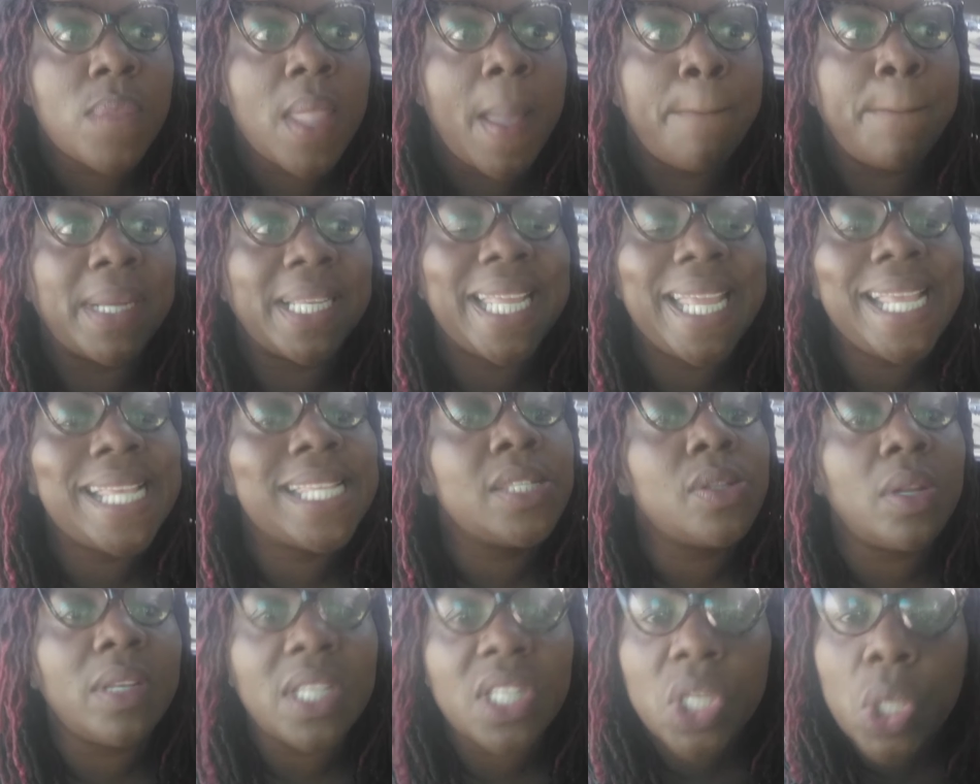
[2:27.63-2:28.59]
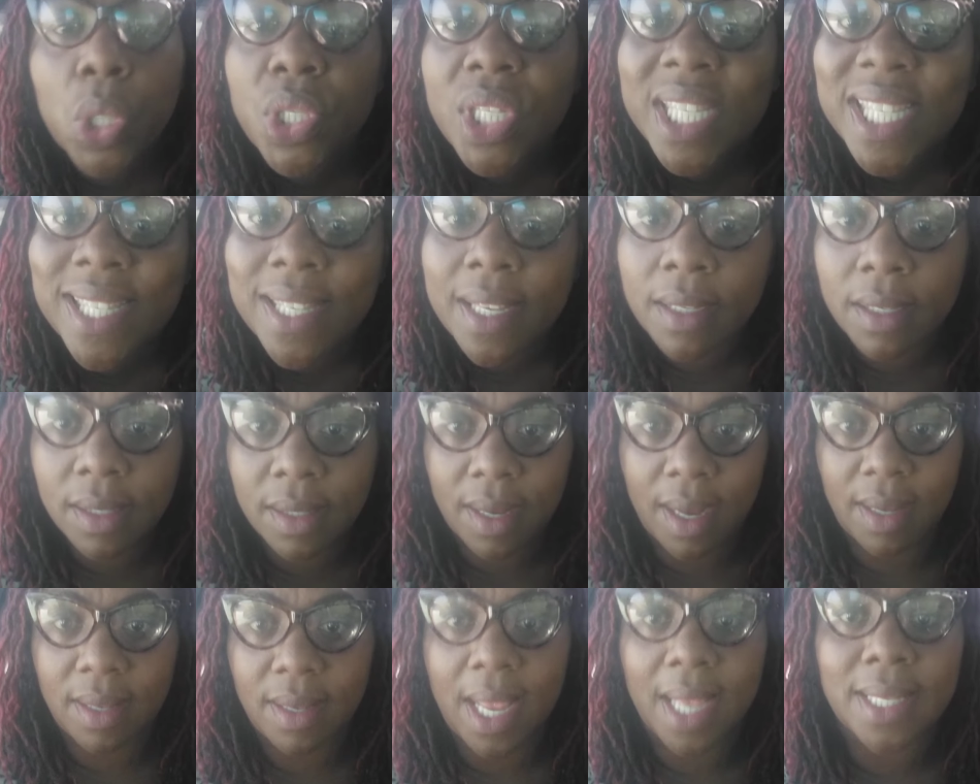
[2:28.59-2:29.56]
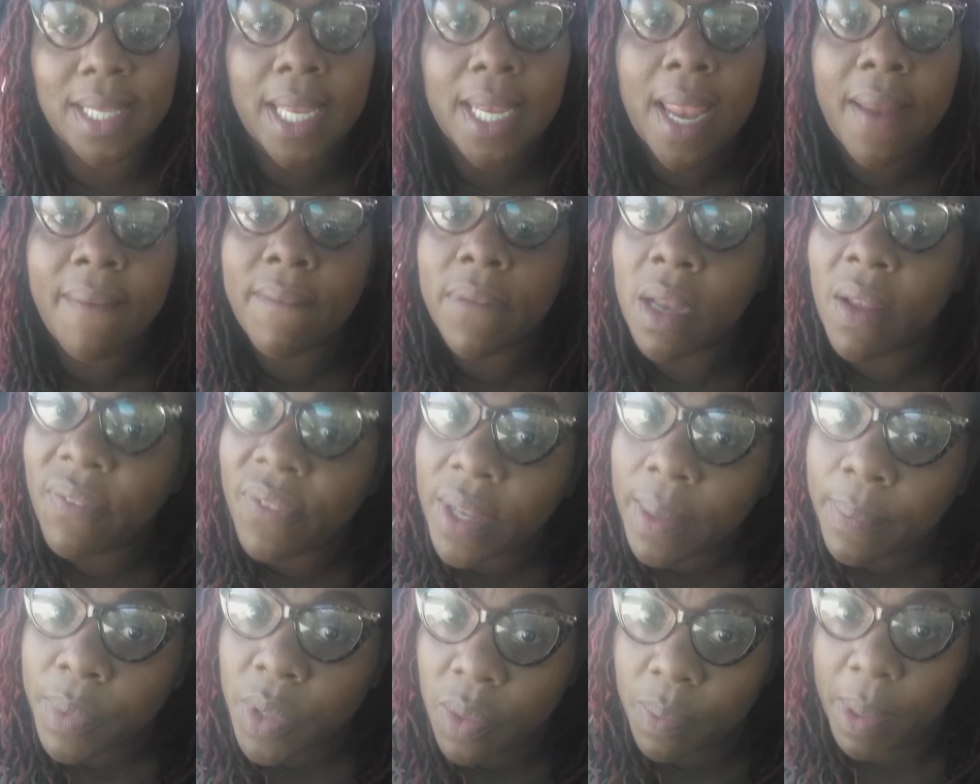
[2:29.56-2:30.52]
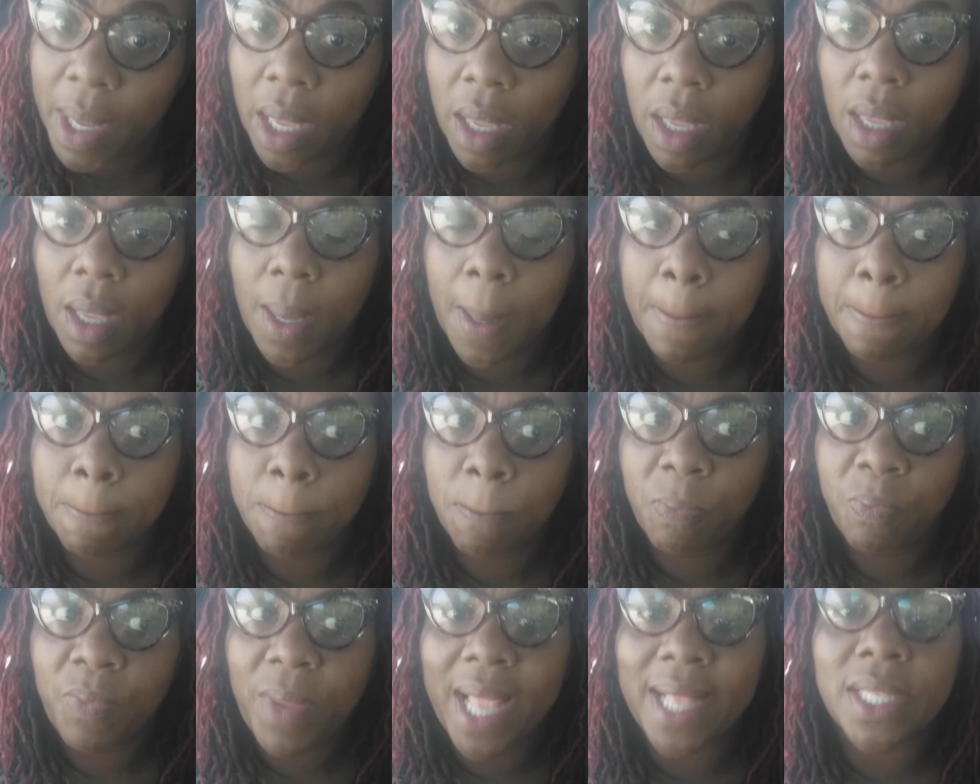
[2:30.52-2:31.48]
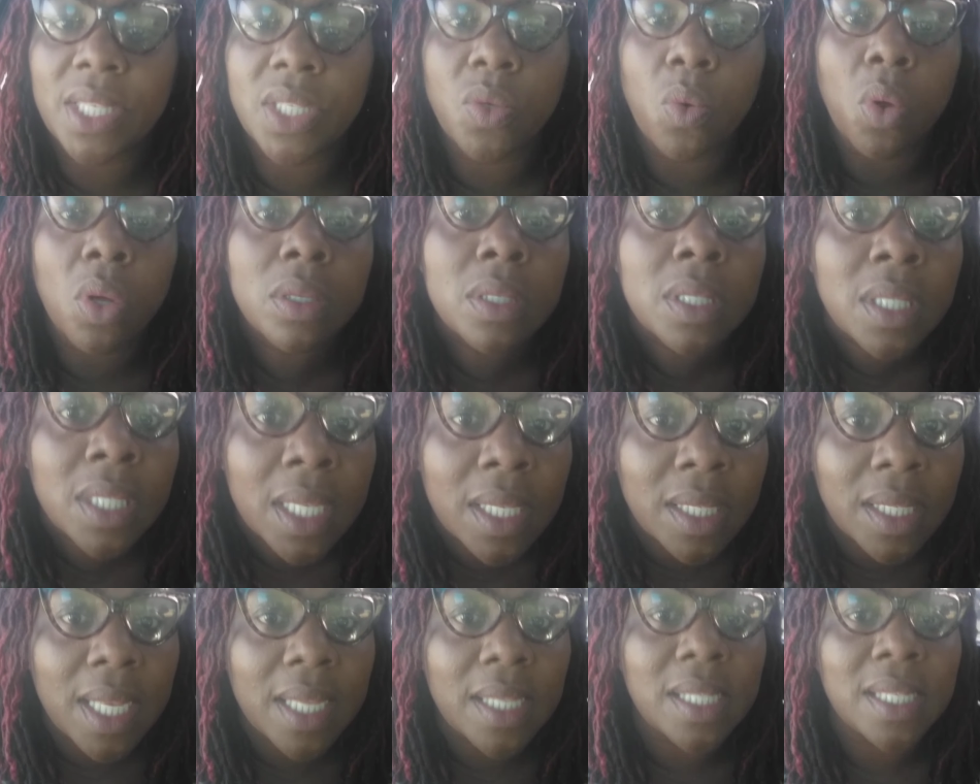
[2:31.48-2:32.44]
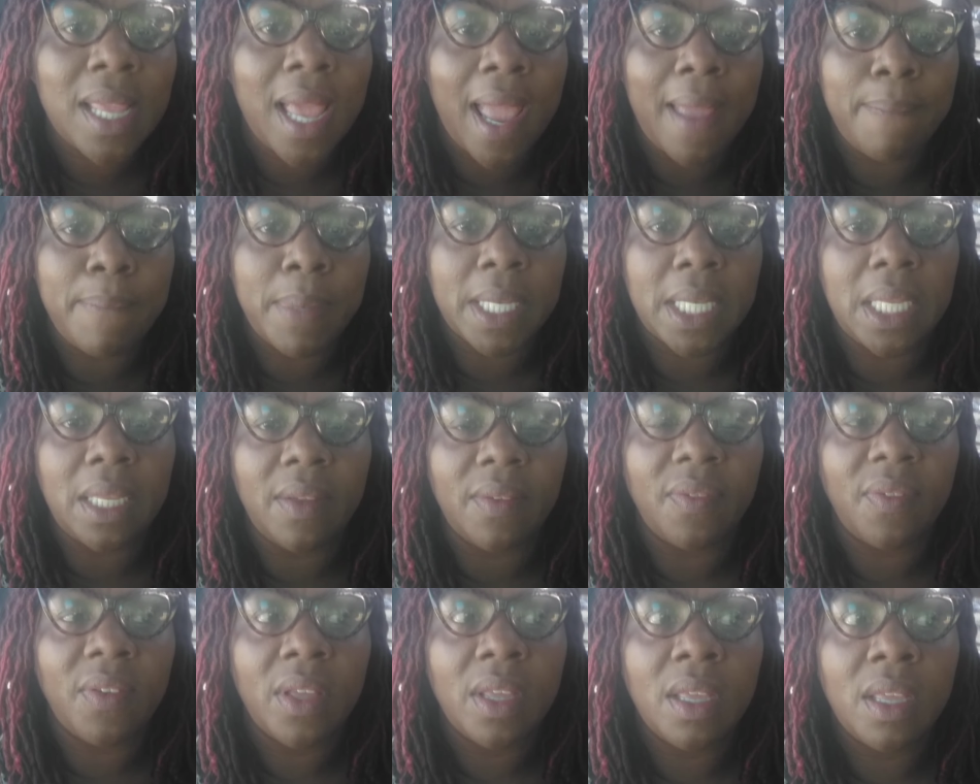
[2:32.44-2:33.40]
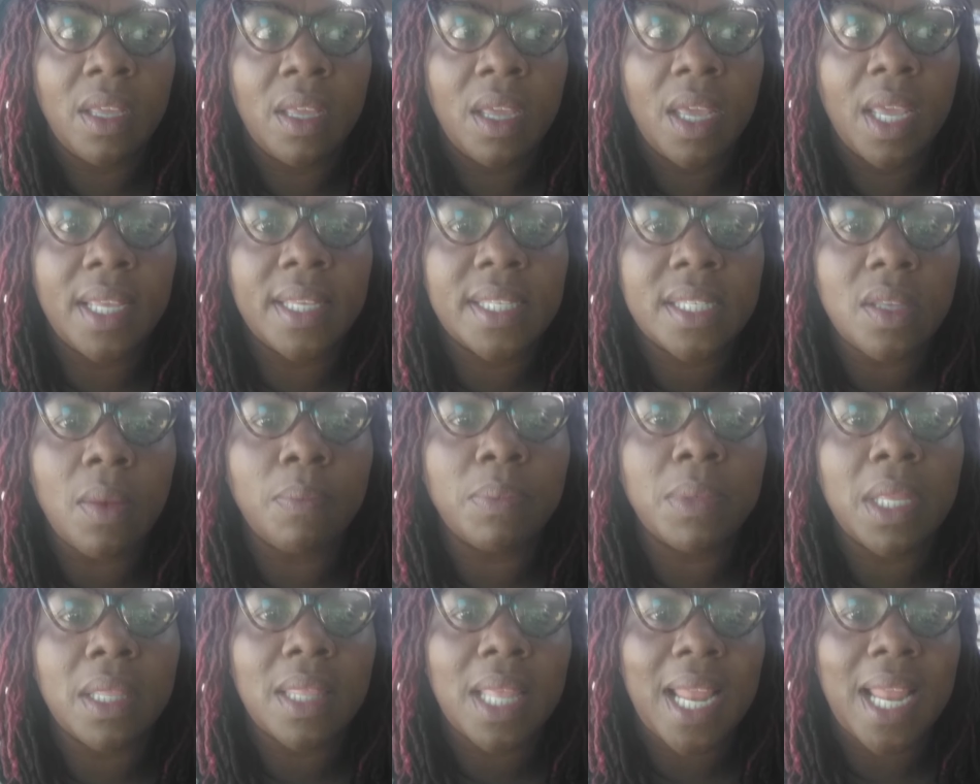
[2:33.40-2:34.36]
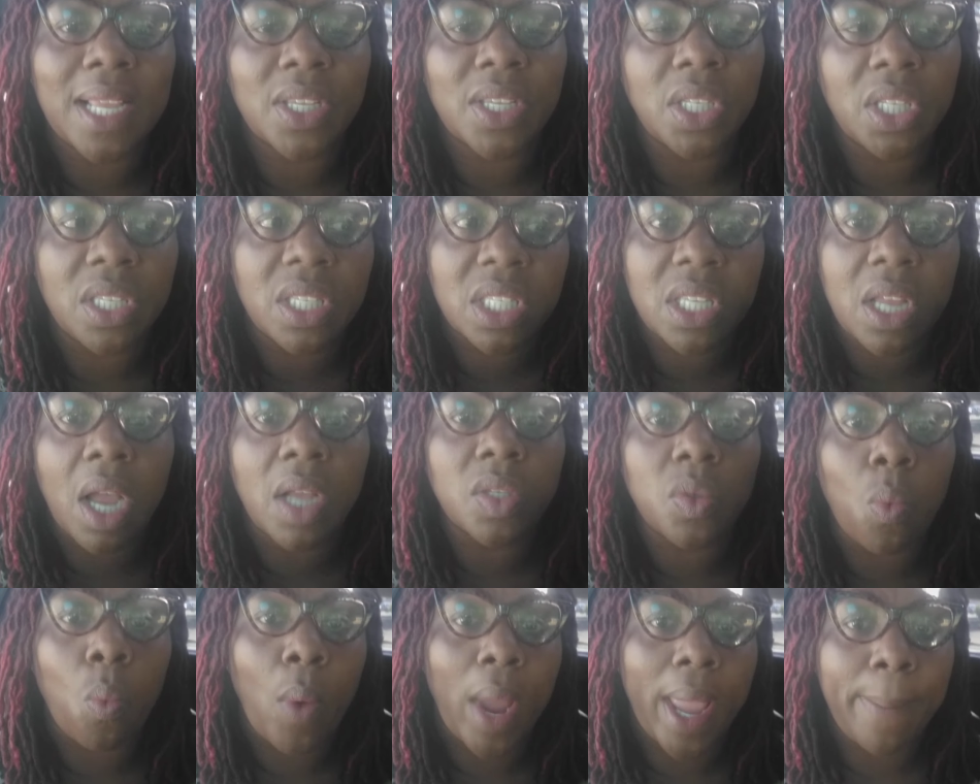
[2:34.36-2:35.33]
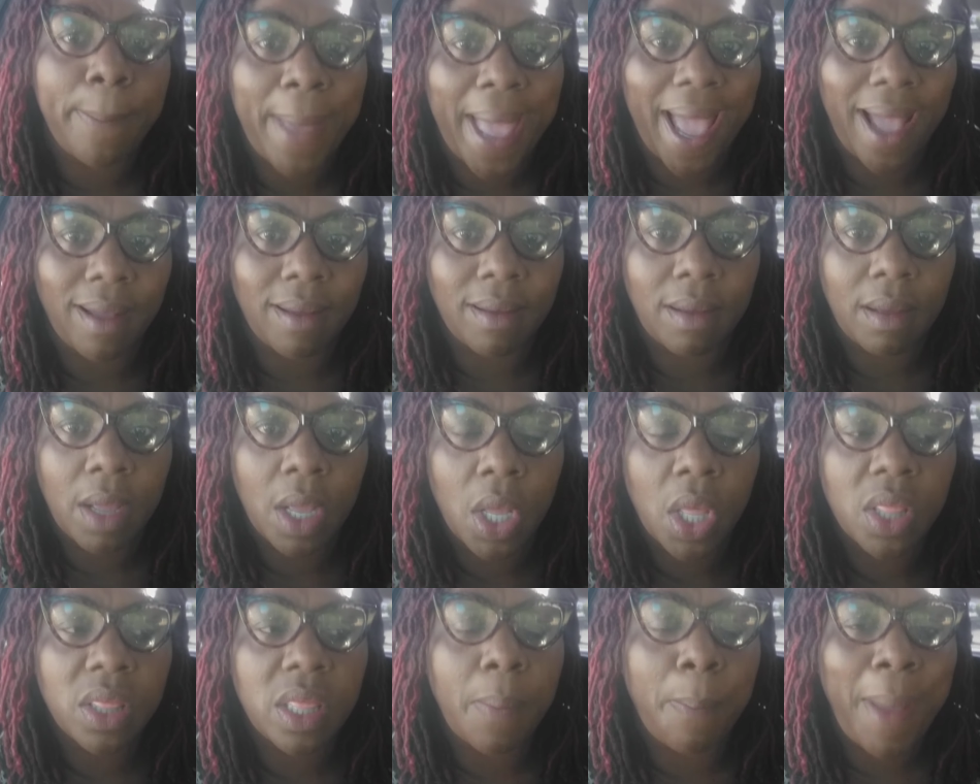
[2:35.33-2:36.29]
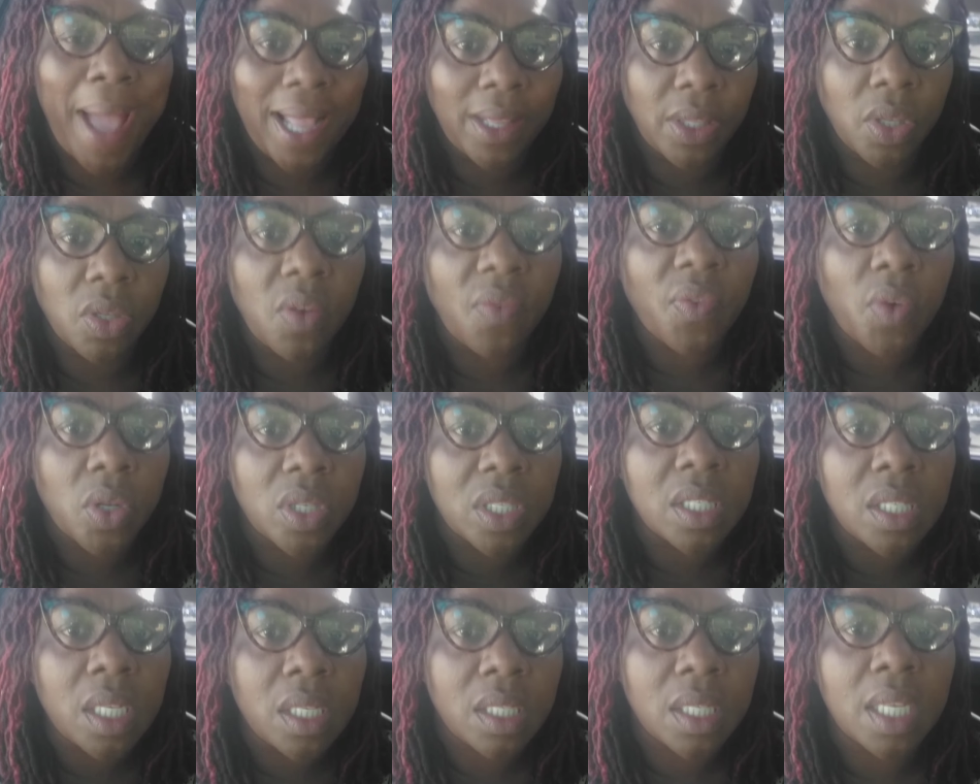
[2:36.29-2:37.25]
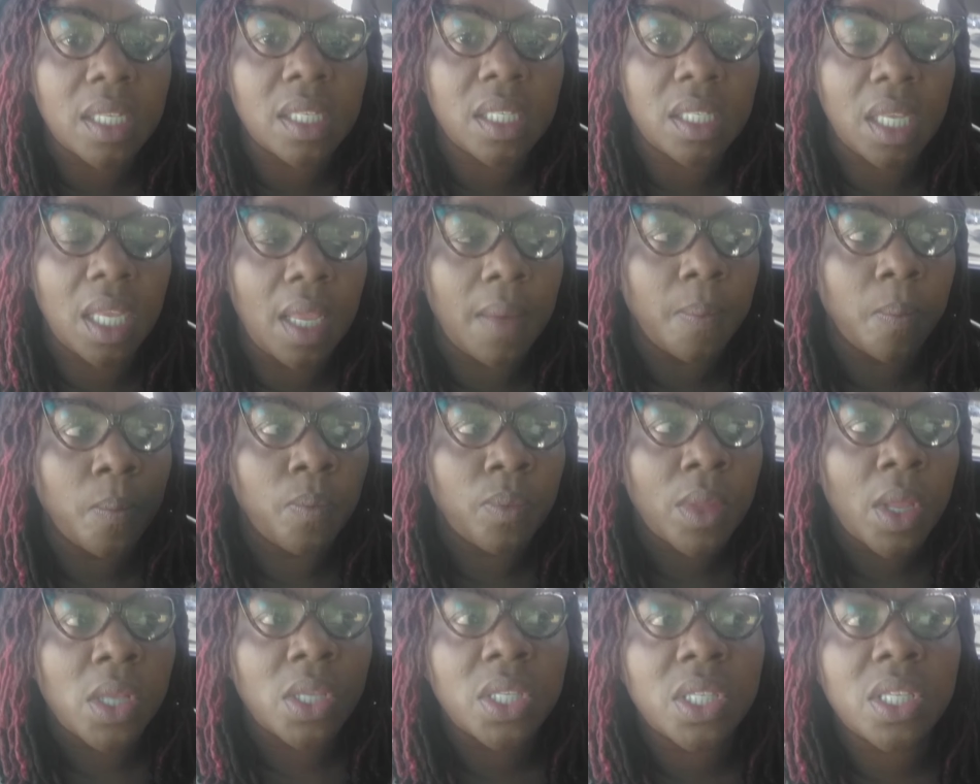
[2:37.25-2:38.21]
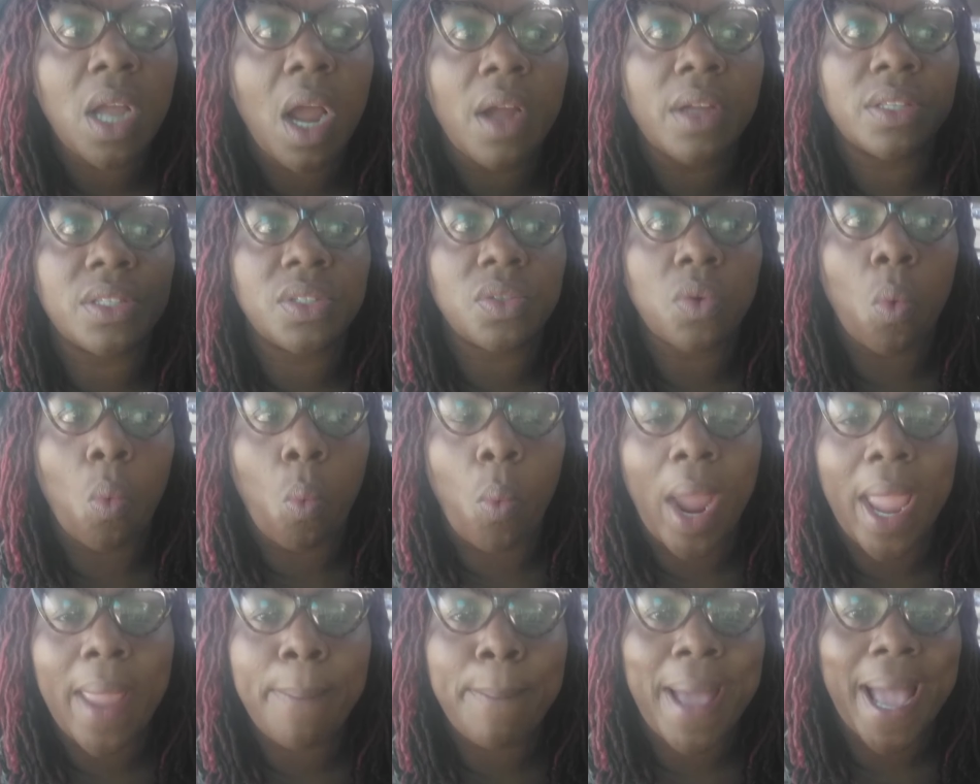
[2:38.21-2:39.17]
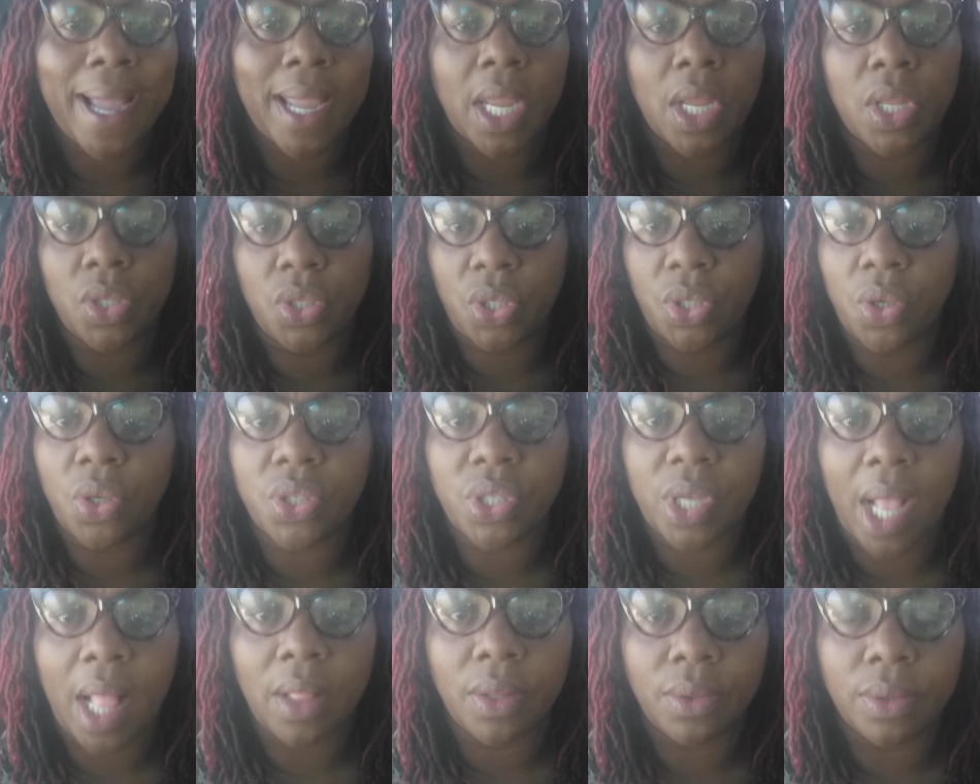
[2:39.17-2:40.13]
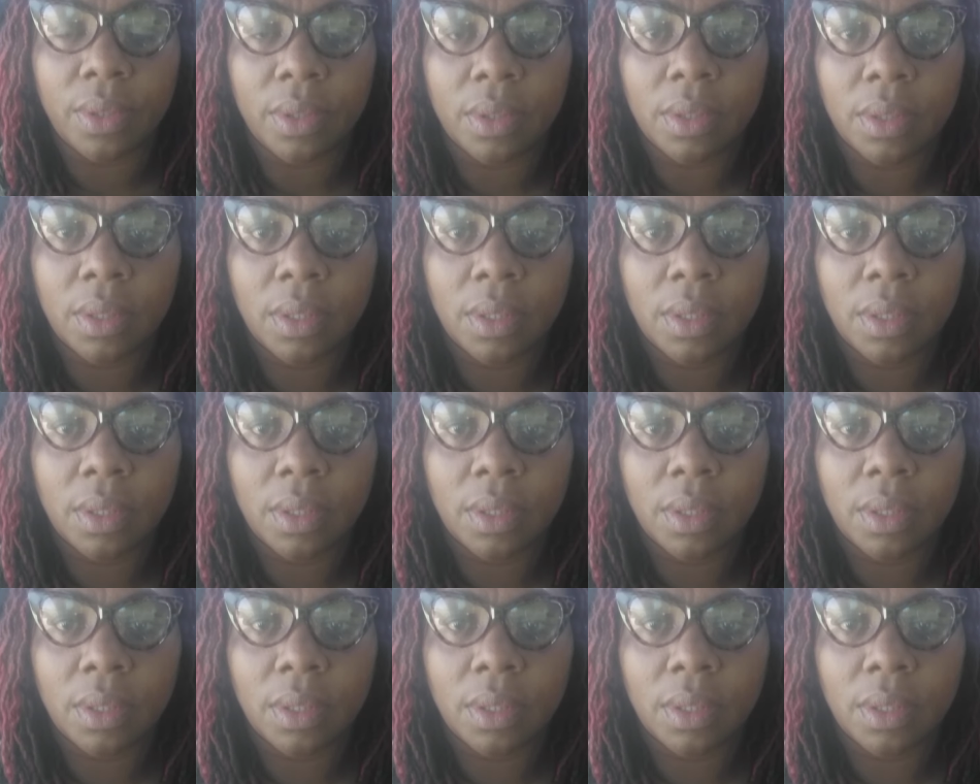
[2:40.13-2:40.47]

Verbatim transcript: But he's not as consistent as I'd have loved him to be. And so consistency, I believe, is something that actually starts way back. The pattern of consistency starts way back into your childhood.